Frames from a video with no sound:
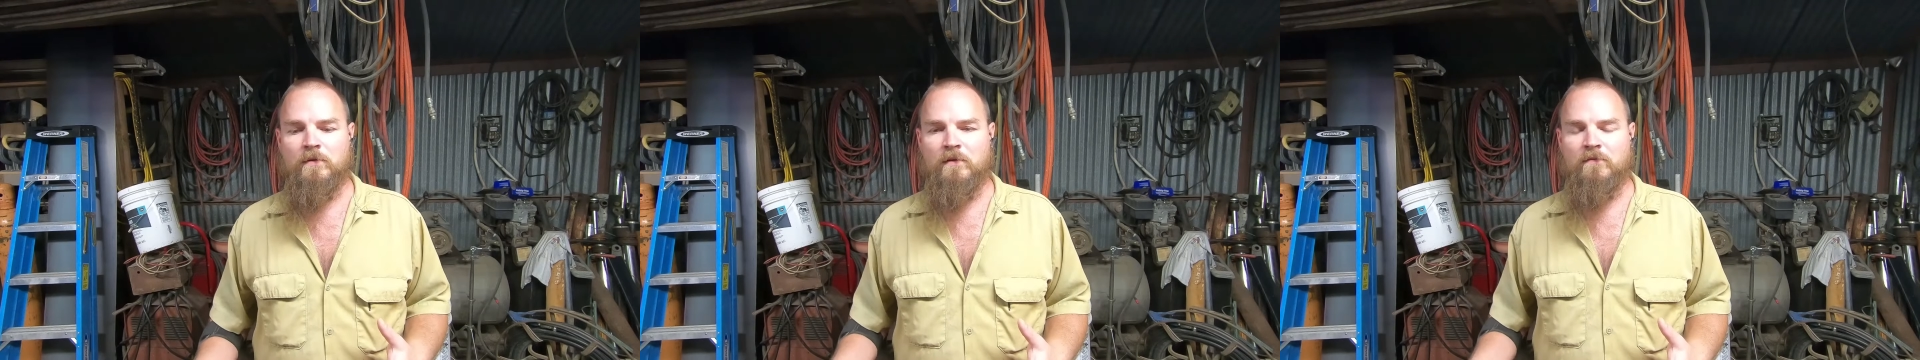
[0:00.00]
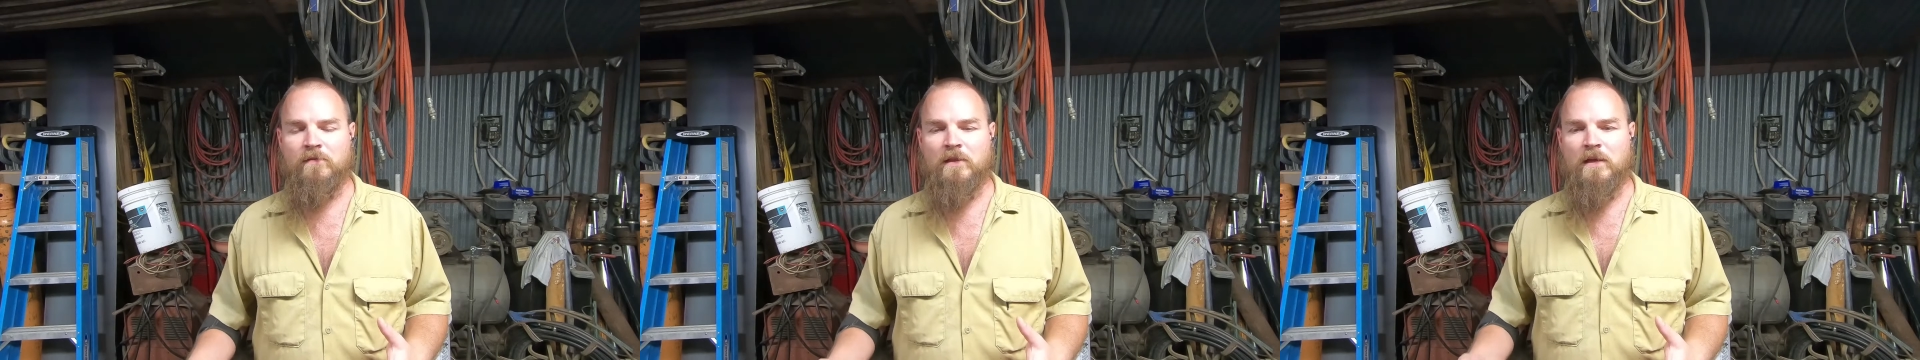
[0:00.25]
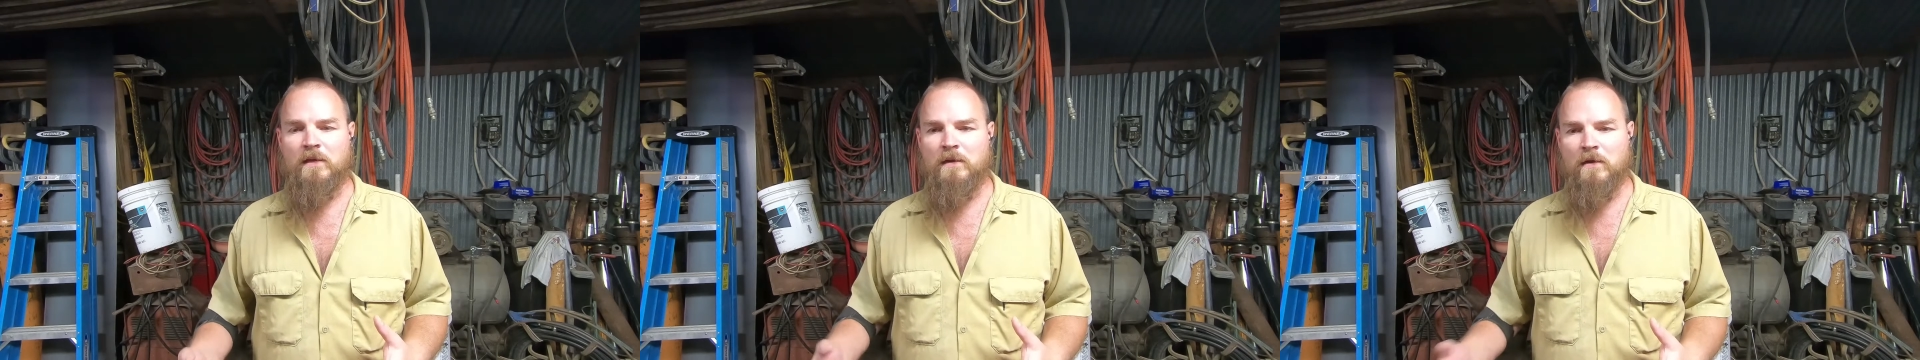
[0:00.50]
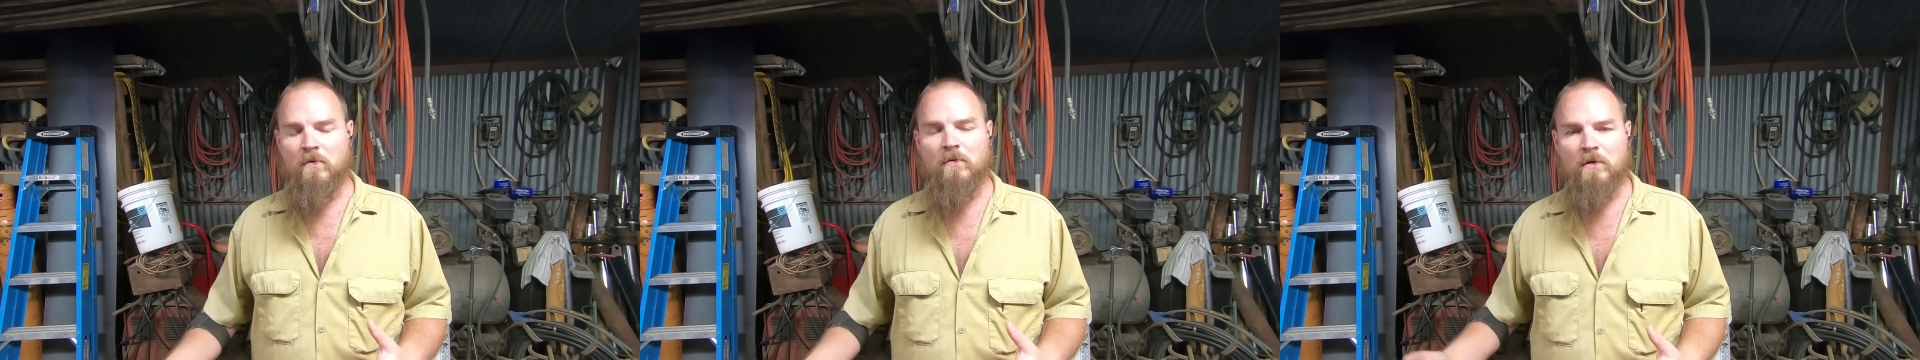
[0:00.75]
if they
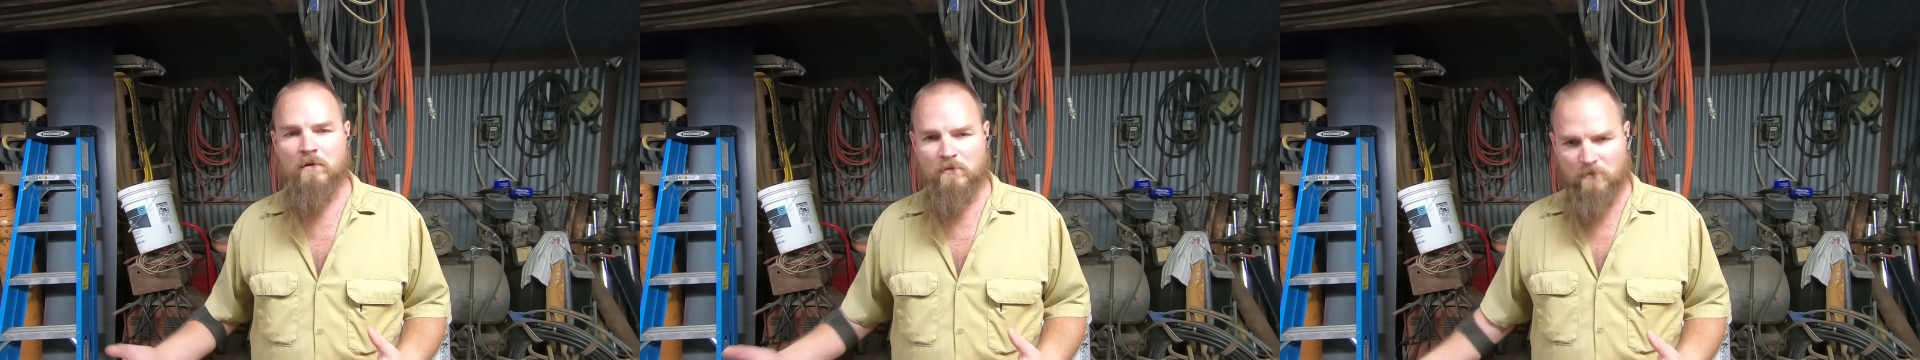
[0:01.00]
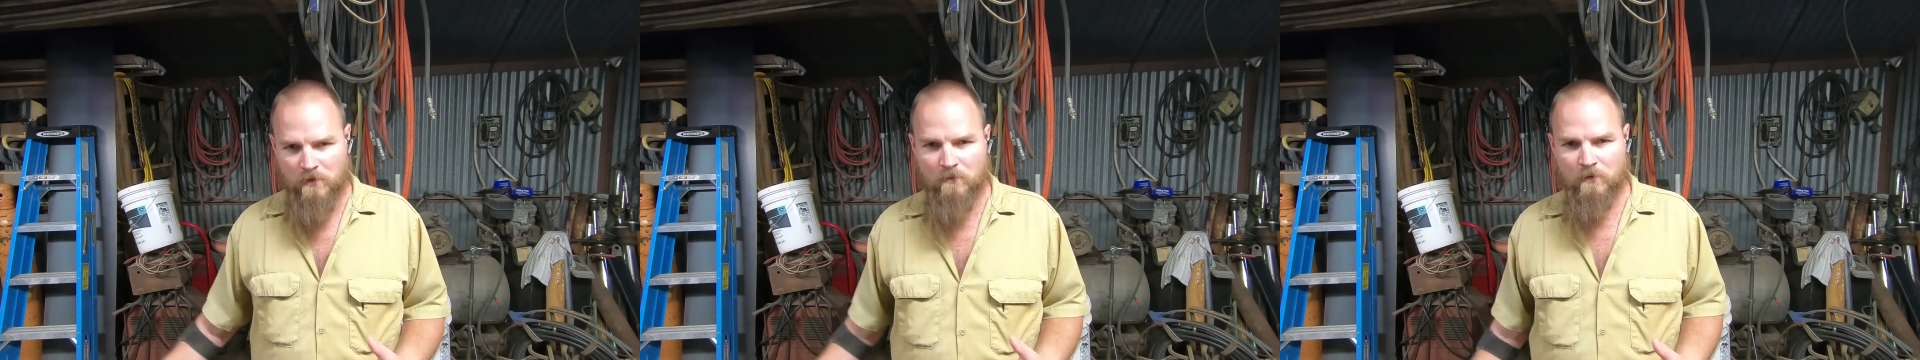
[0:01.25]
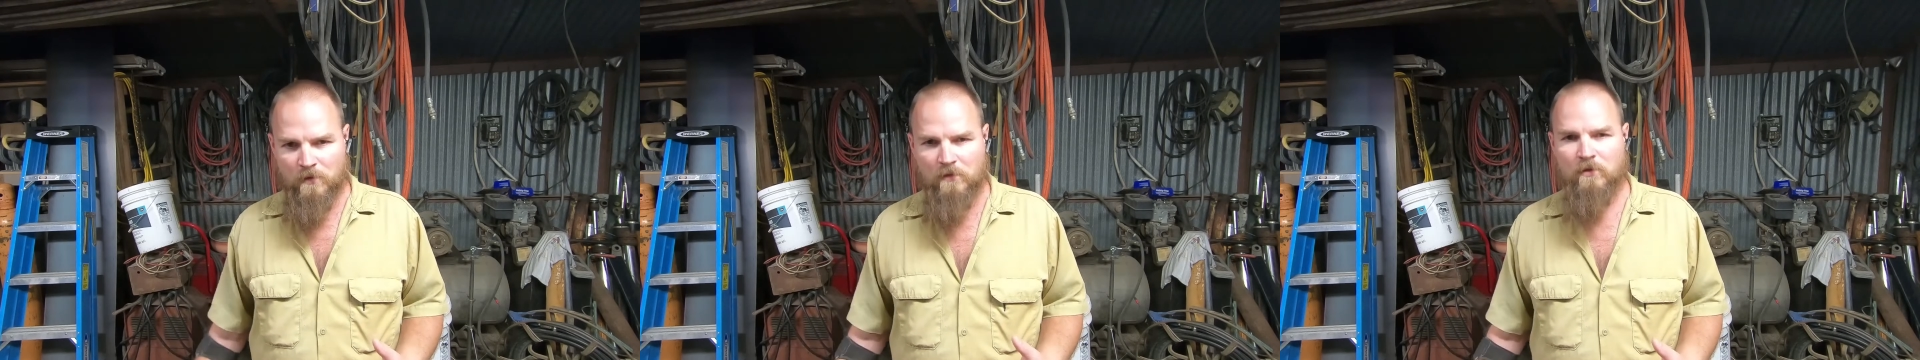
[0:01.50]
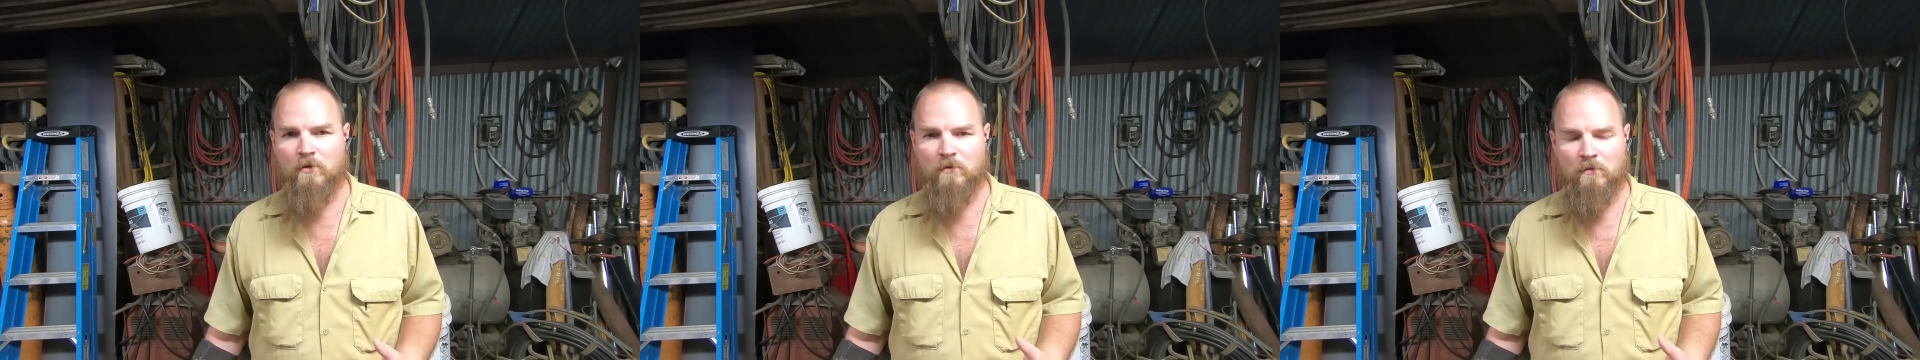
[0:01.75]
don't agree with
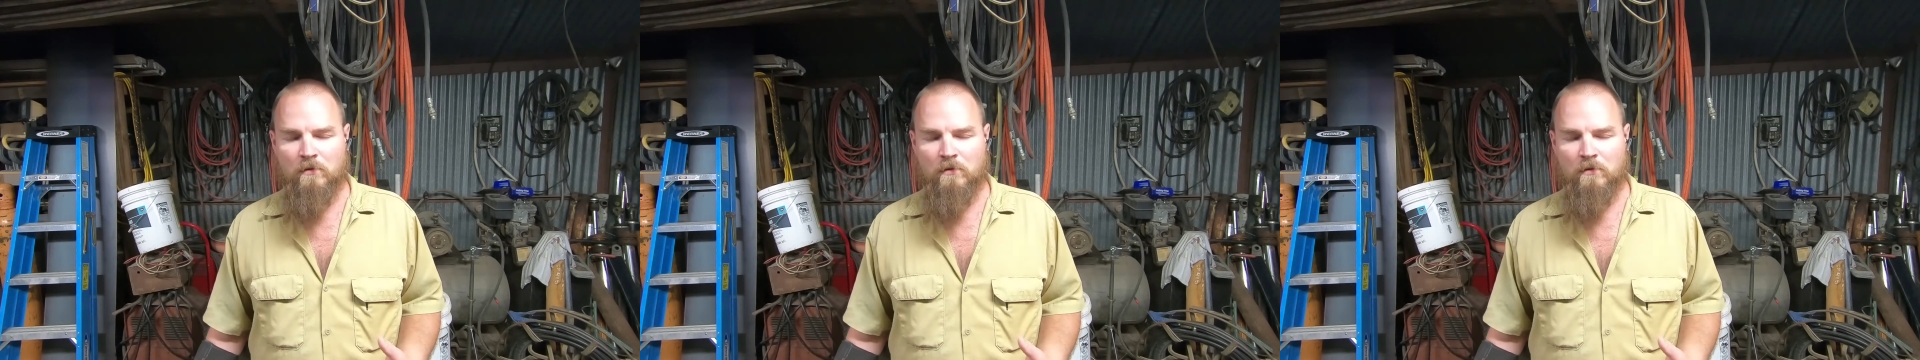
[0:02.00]
you?